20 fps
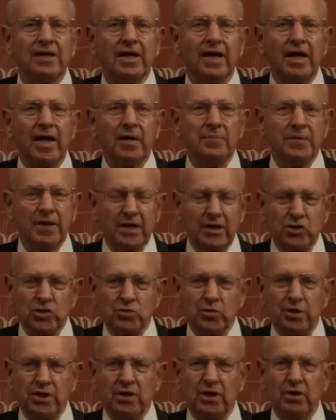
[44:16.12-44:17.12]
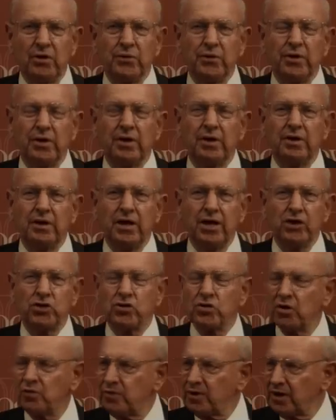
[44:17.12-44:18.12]
uh, because we know the
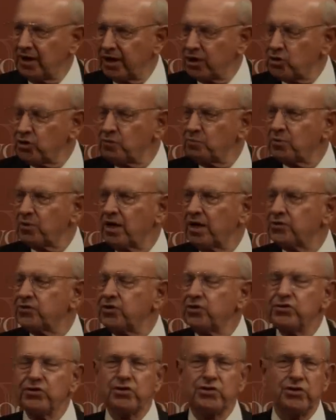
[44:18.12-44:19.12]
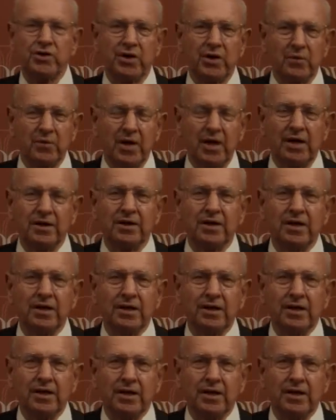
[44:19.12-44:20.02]
nature of election processes in Iran